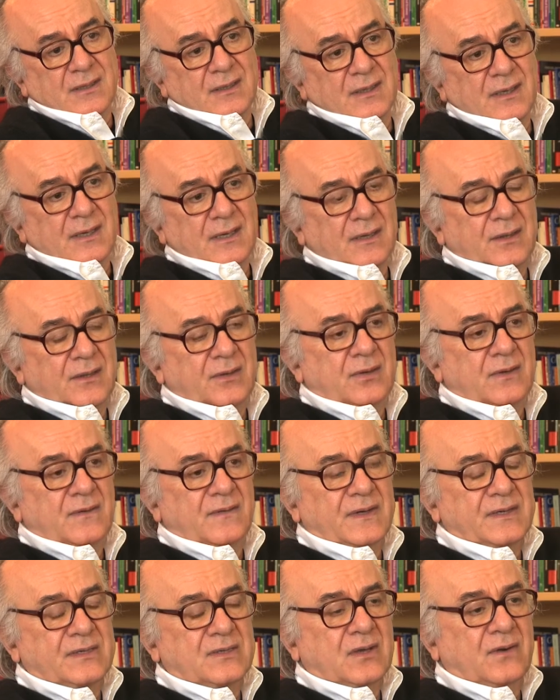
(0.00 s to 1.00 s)
at the
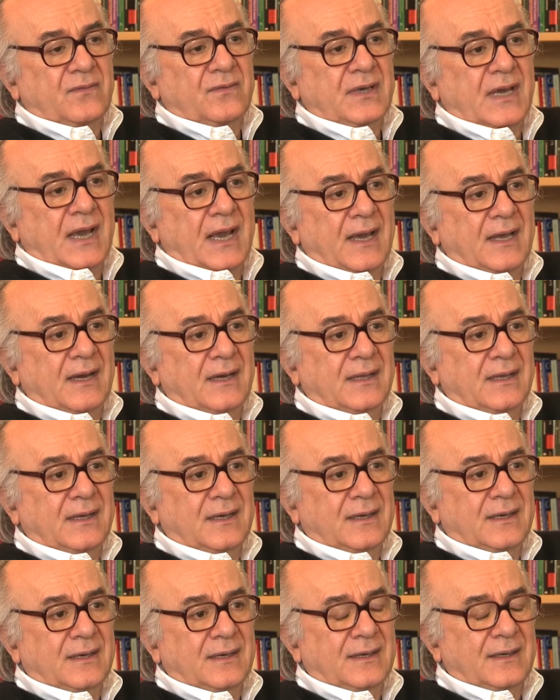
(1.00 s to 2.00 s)
University of Yale
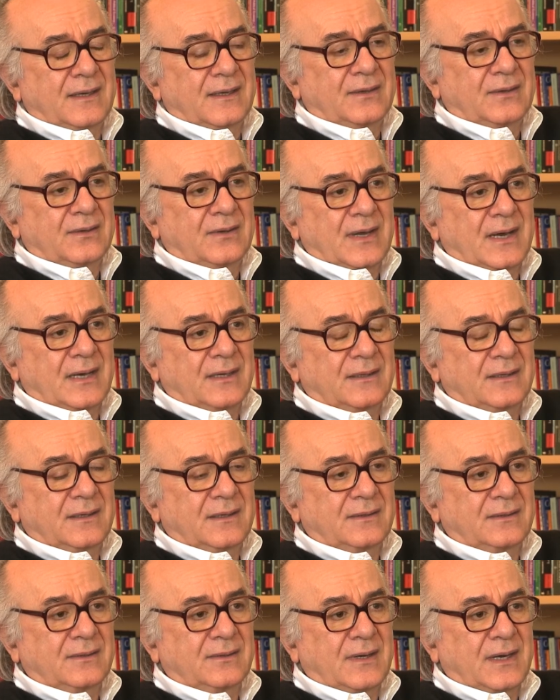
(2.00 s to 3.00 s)

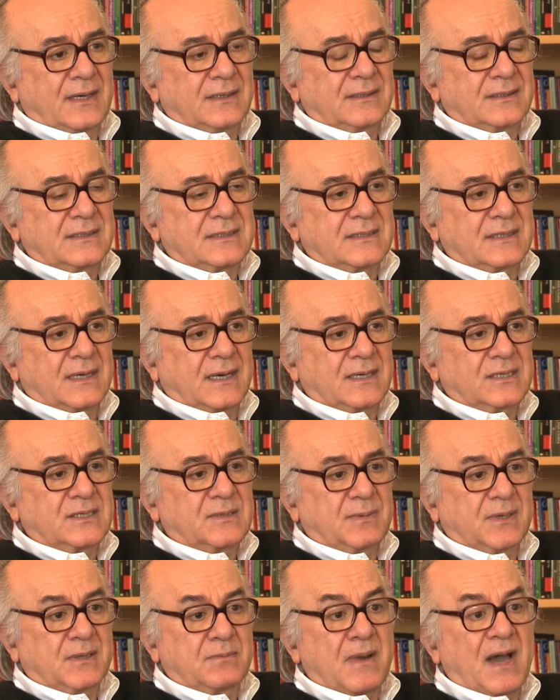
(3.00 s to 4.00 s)
in the United States,
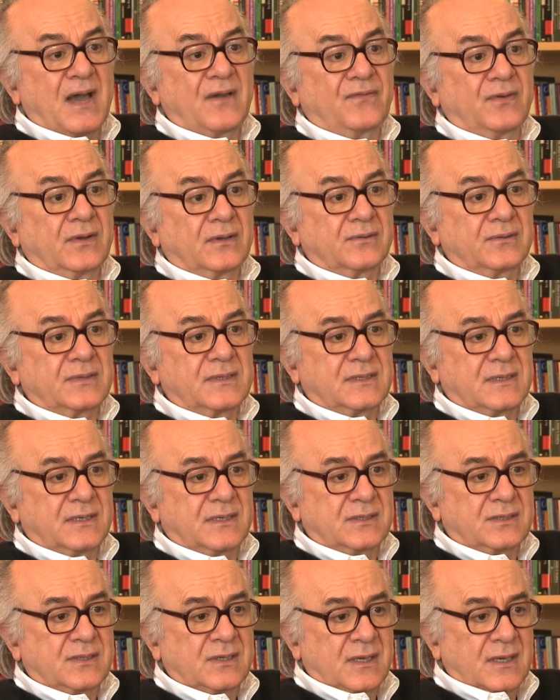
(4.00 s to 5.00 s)
but my field
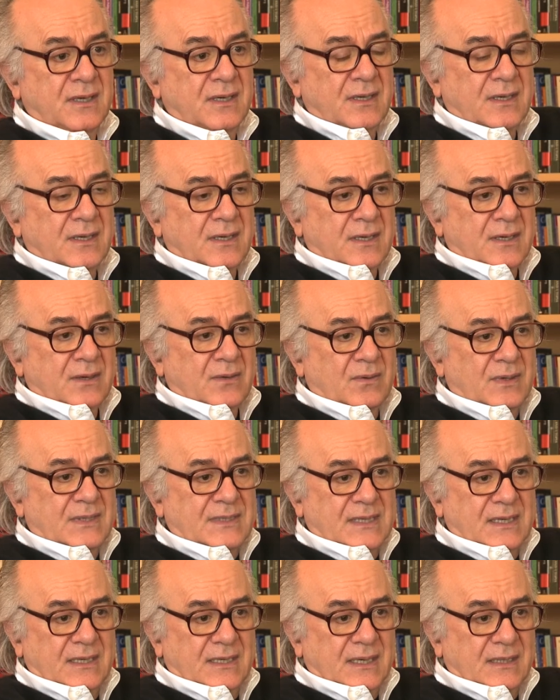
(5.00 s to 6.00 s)
research was
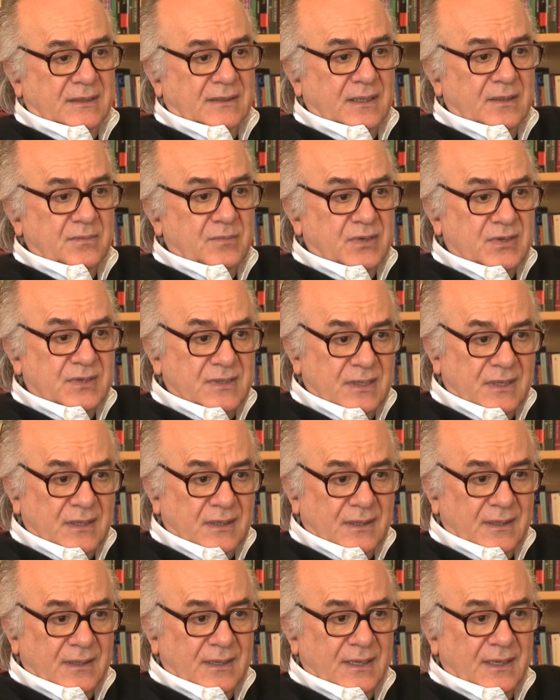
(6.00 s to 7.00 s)
conducted in
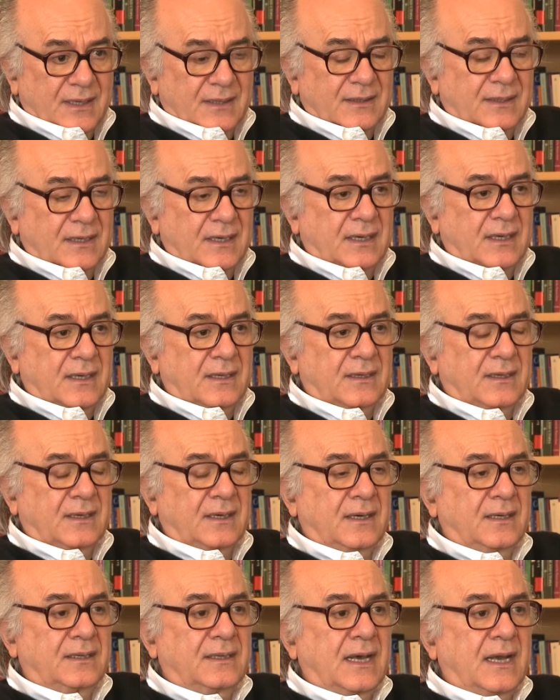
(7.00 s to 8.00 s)
Brazil,
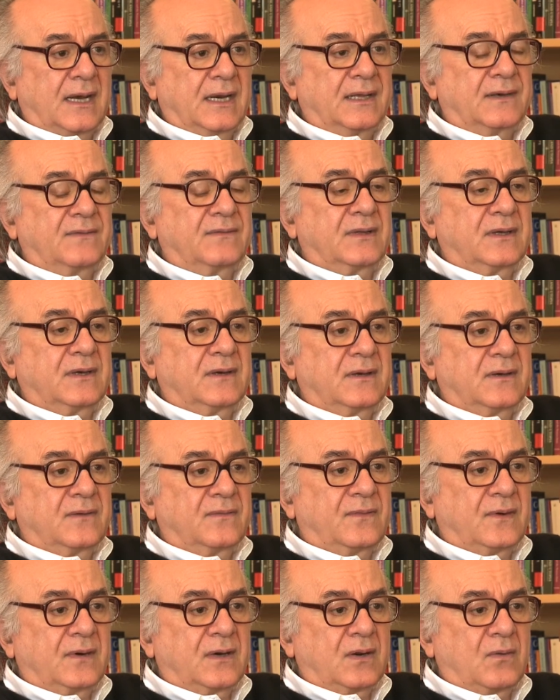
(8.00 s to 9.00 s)
and I lived
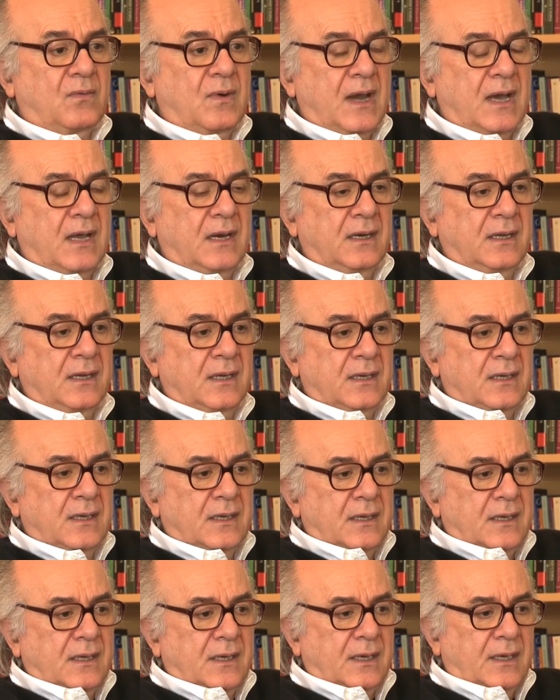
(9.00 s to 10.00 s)
for a while
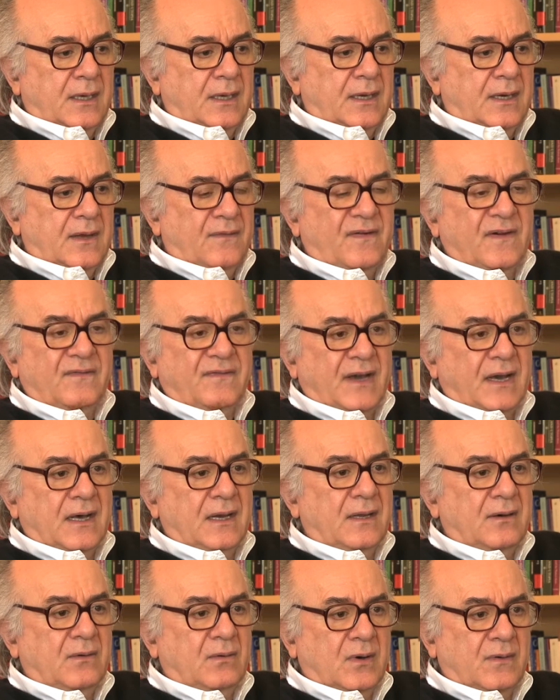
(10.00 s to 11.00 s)
in a
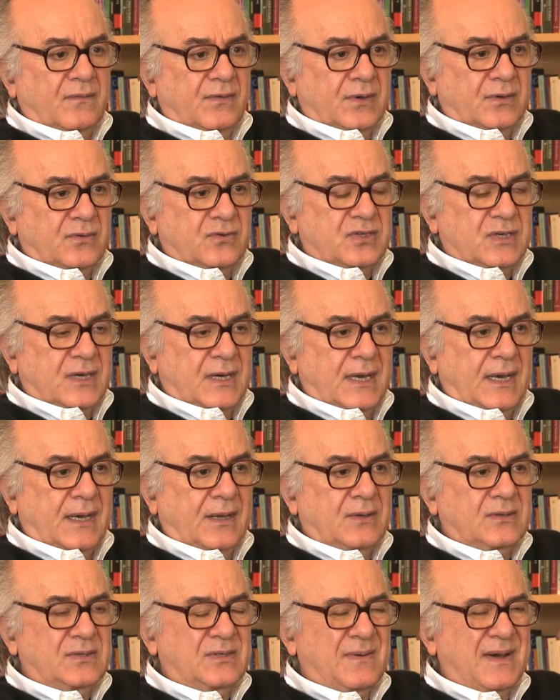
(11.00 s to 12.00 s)
favela of Rio de
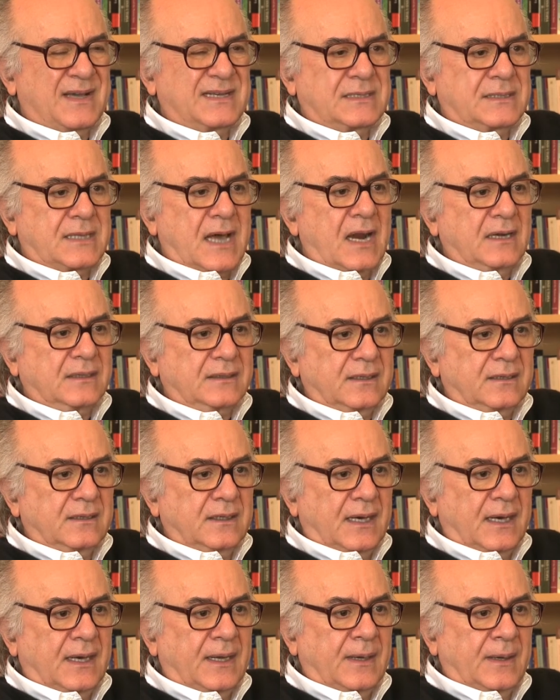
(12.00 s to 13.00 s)
Janeiro. So I started
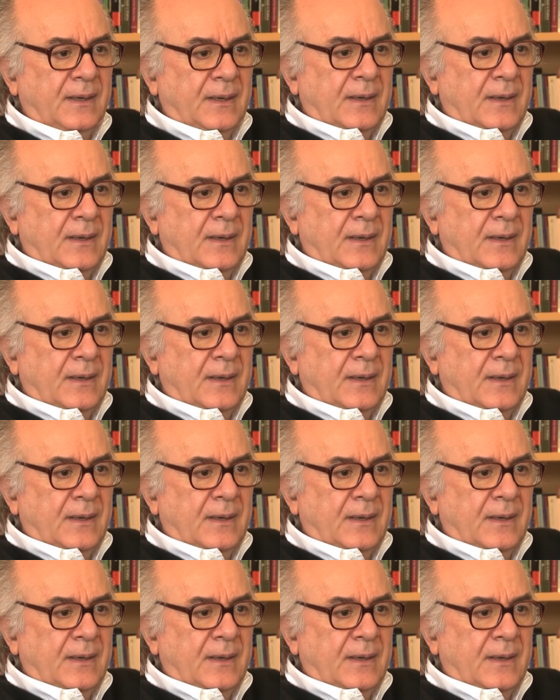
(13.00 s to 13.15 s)
there.